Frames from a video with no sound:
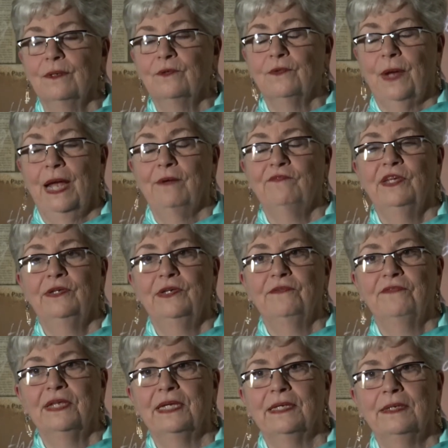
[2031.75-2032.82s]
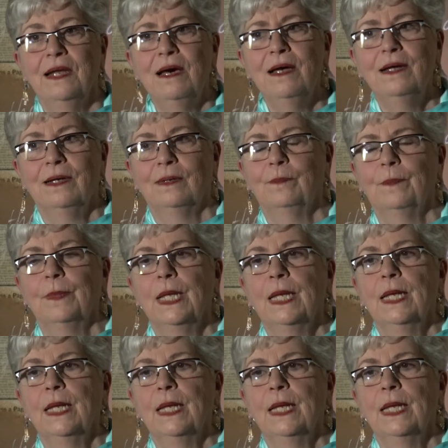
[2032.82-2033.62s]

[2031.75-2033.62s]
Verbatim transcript: drafted to Vietnam.